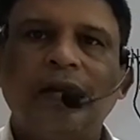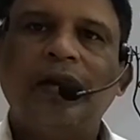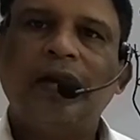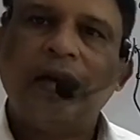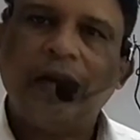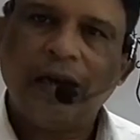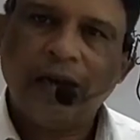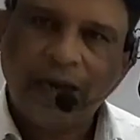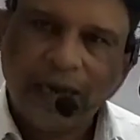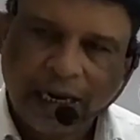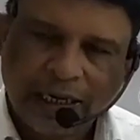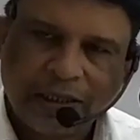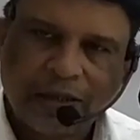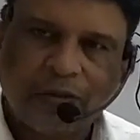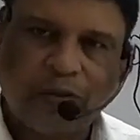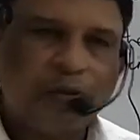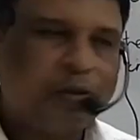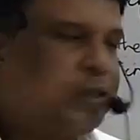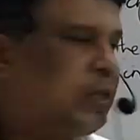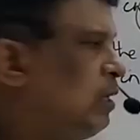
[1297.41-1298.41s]

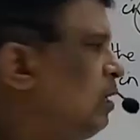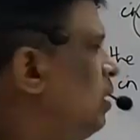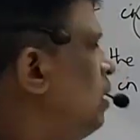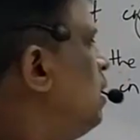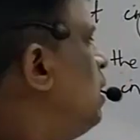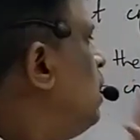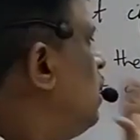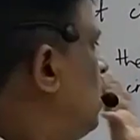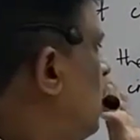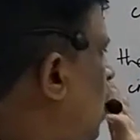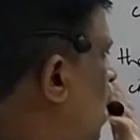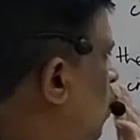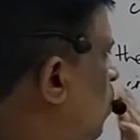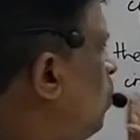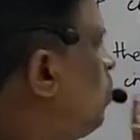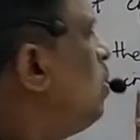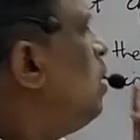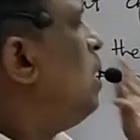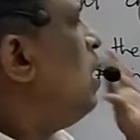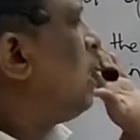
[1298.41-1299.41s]
Next question.
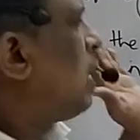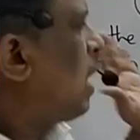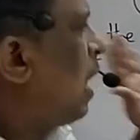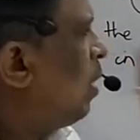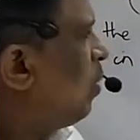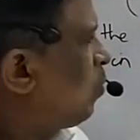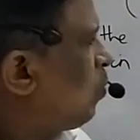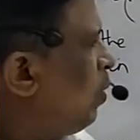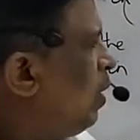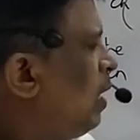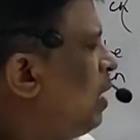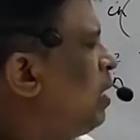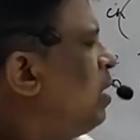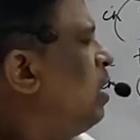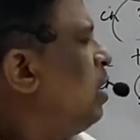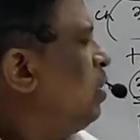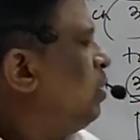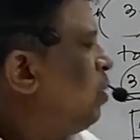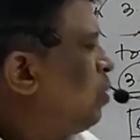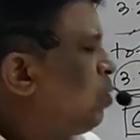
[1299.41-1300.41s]
Now
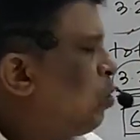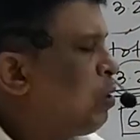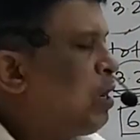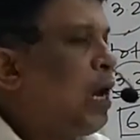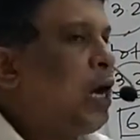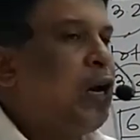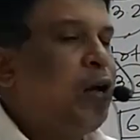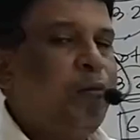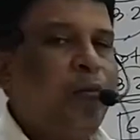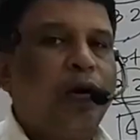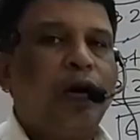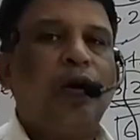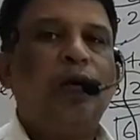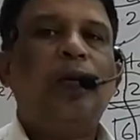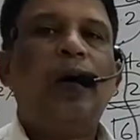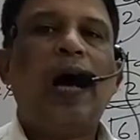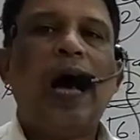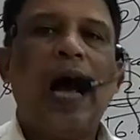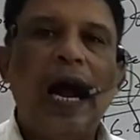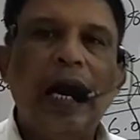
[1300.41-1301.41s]
calculate the total number
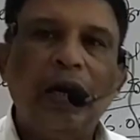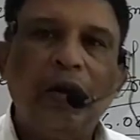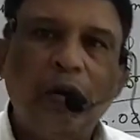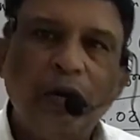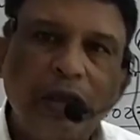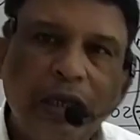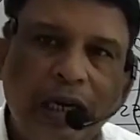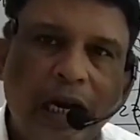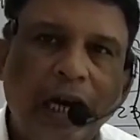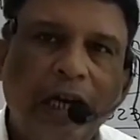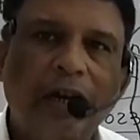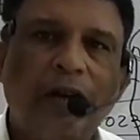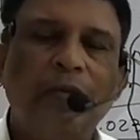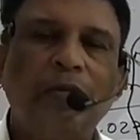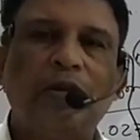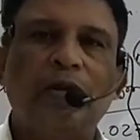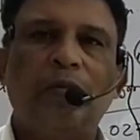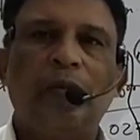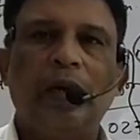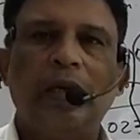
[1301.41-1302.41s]
of hydrogen
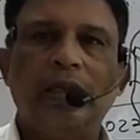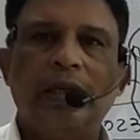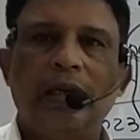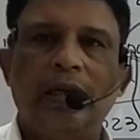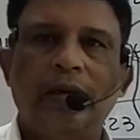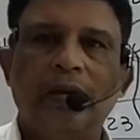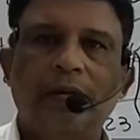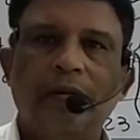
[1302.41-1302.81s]
atoms present.